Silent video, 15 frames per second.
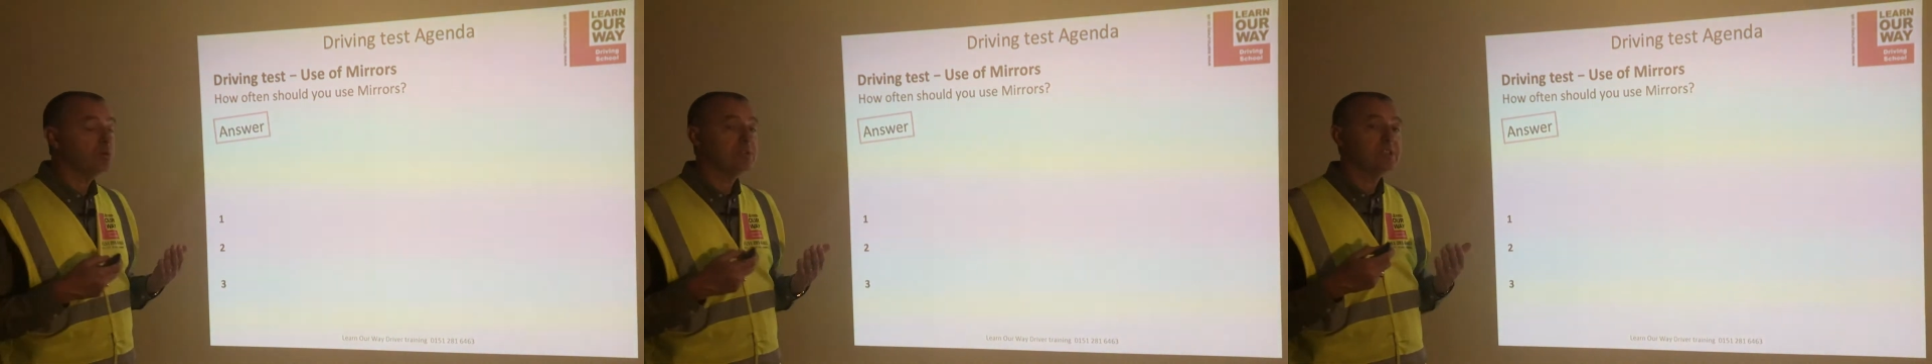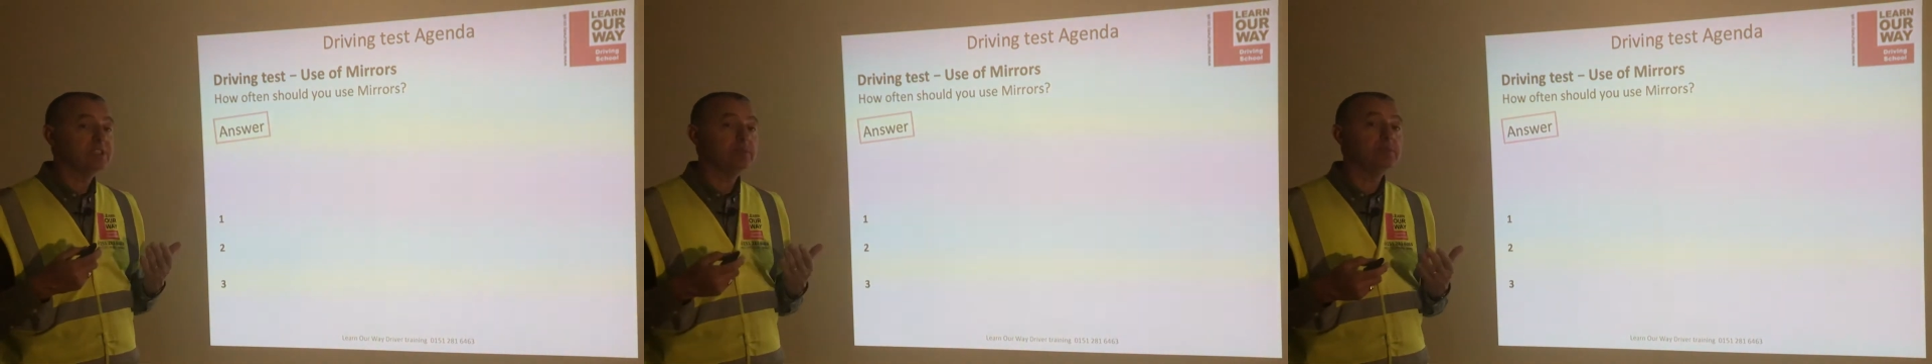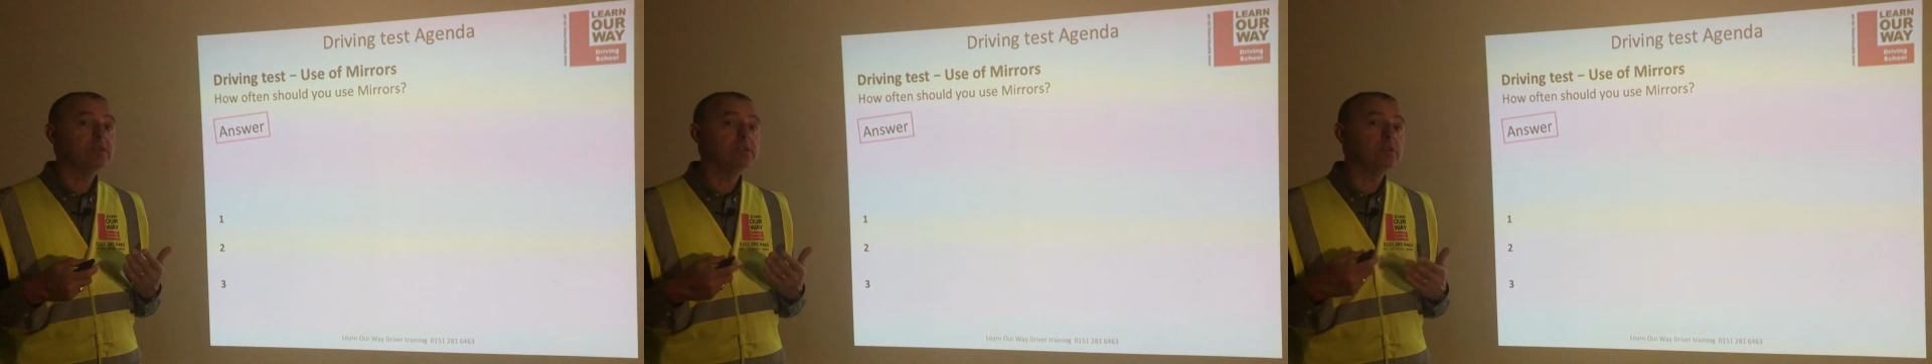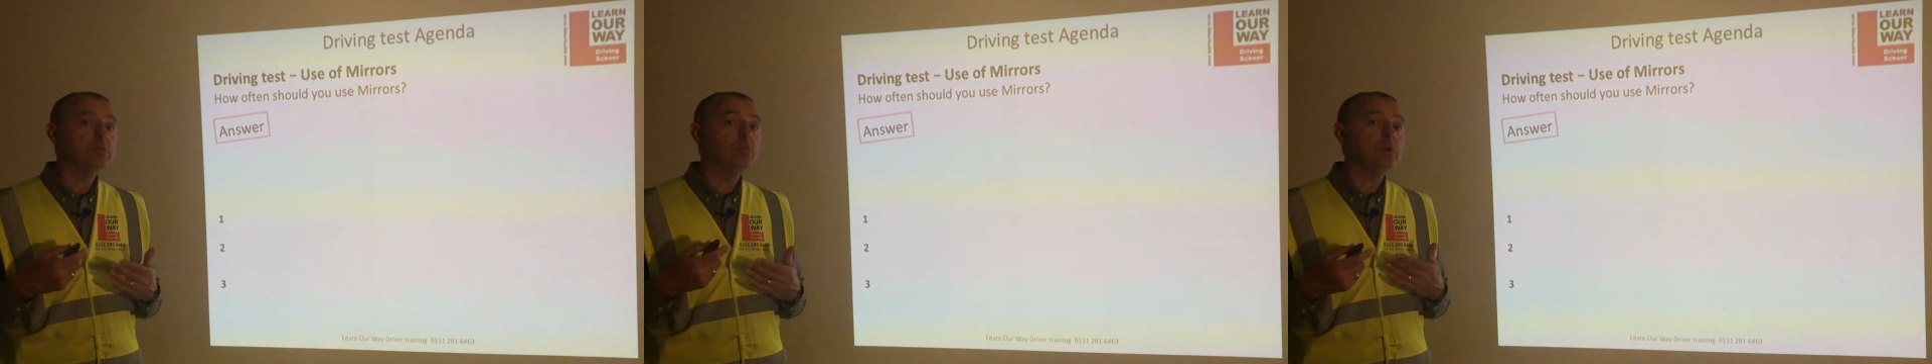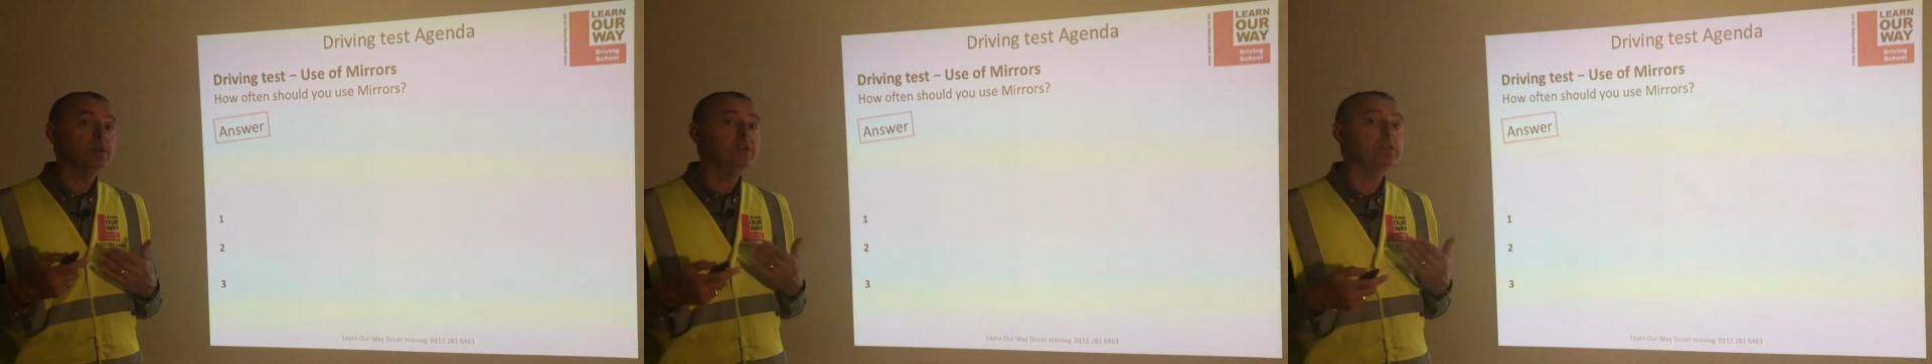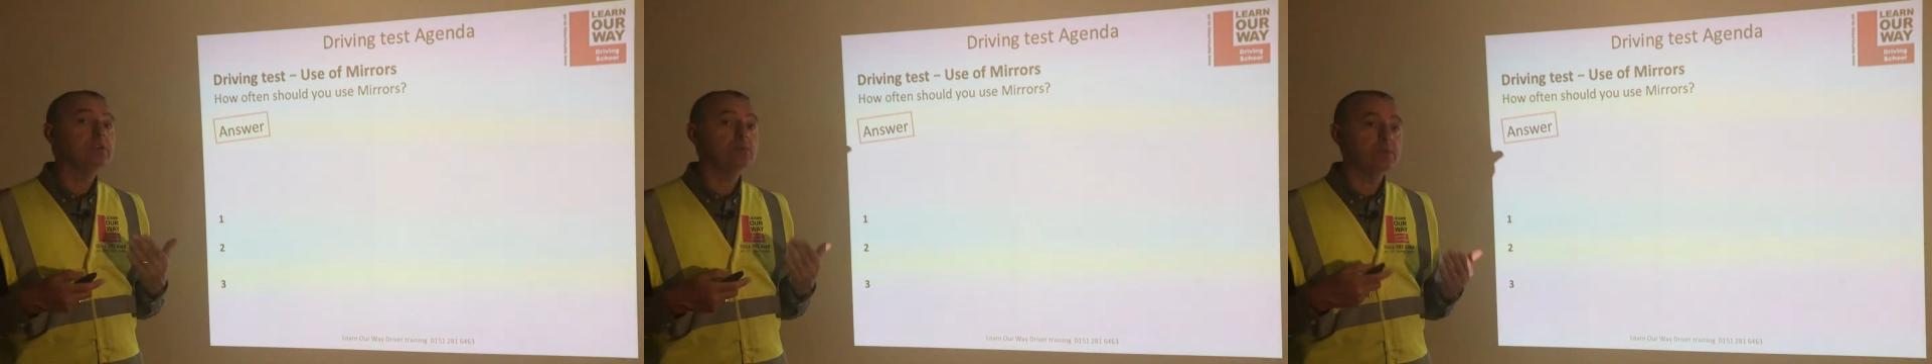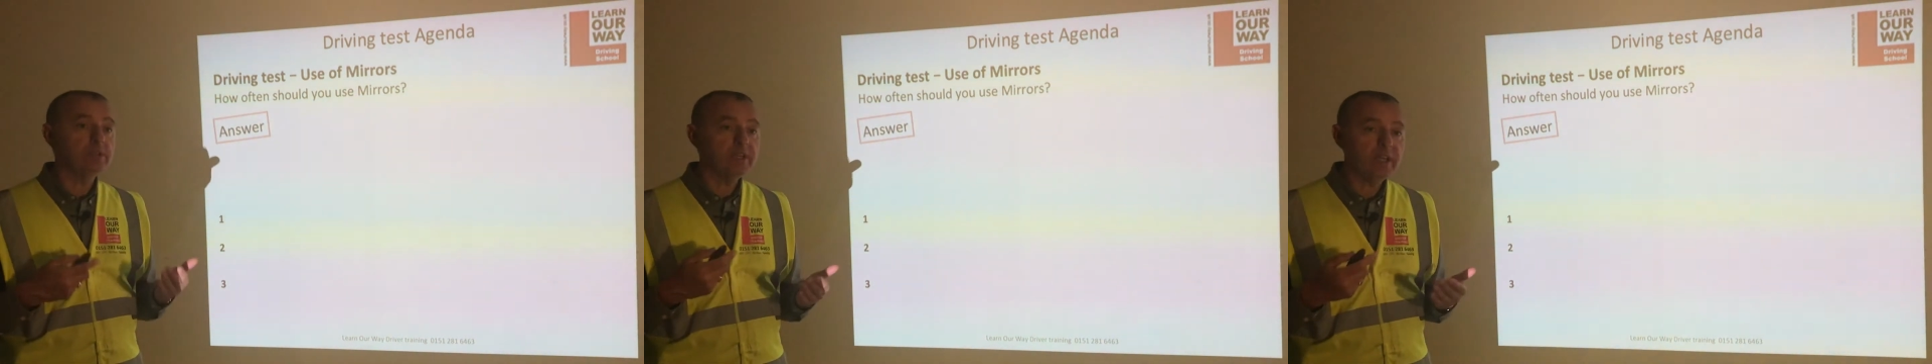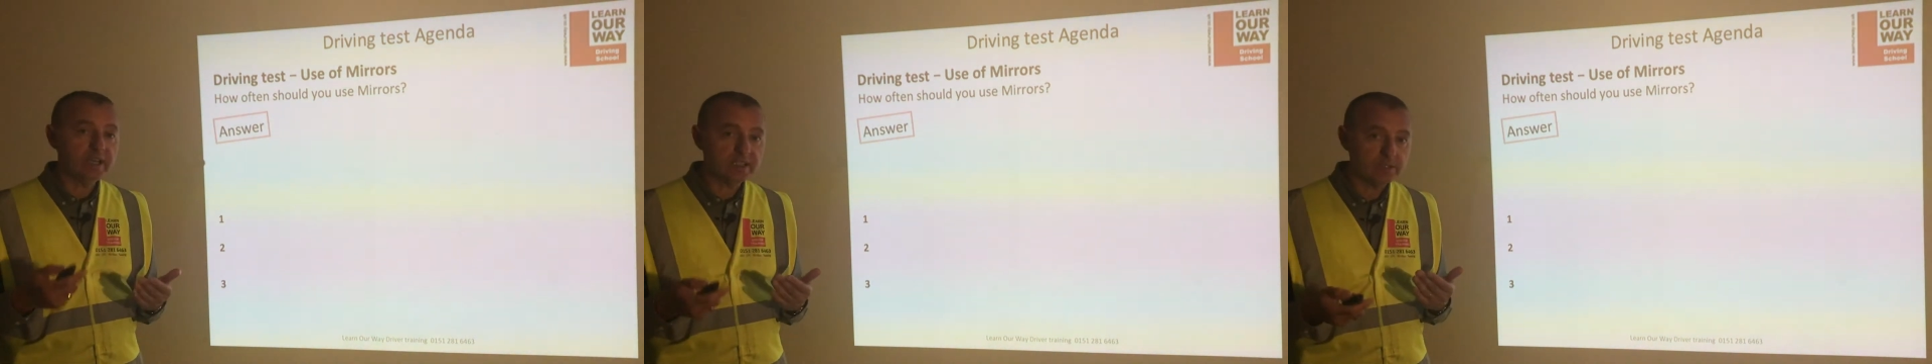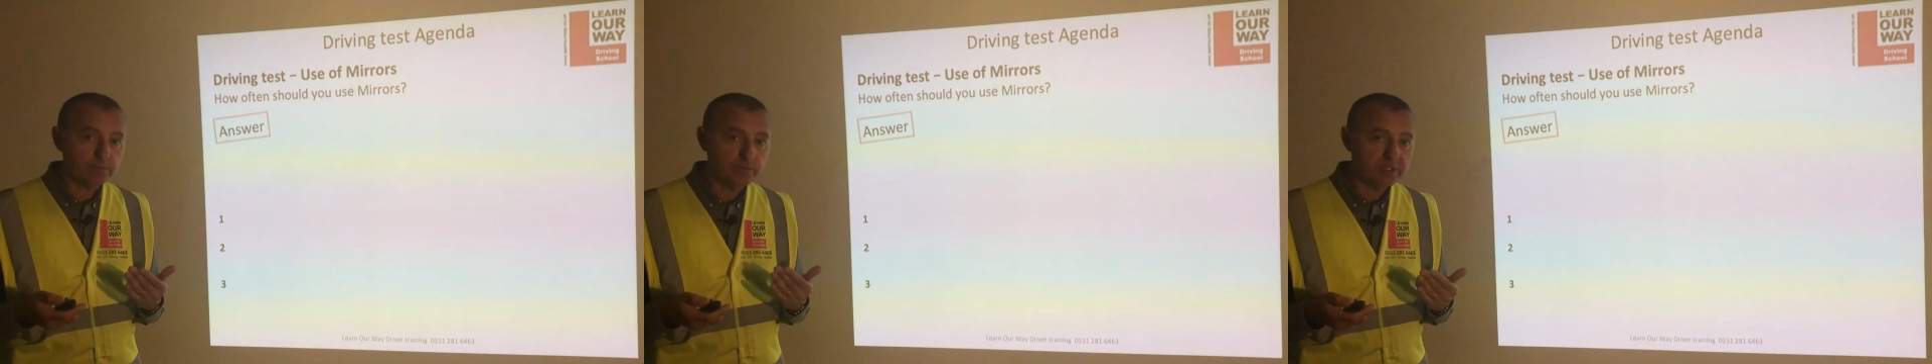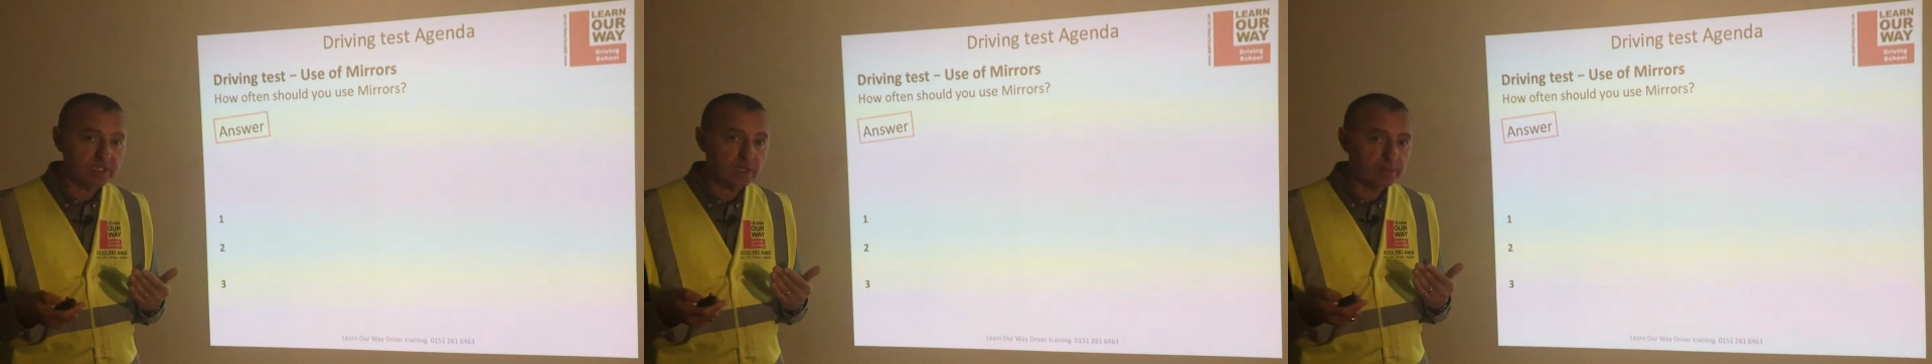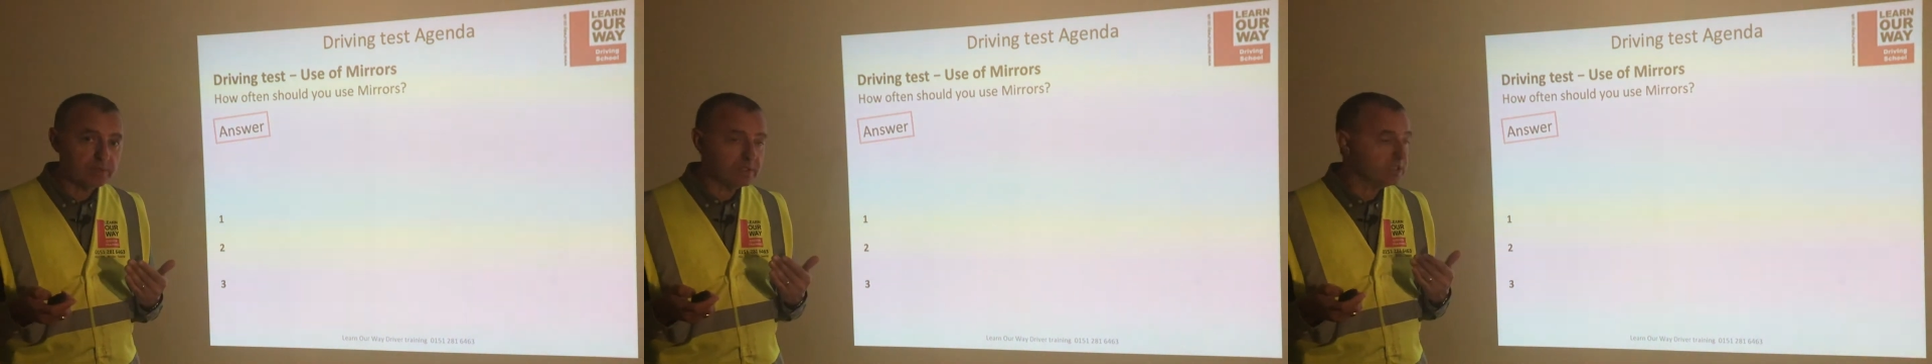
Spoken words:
it similar to what you do with your hazard perception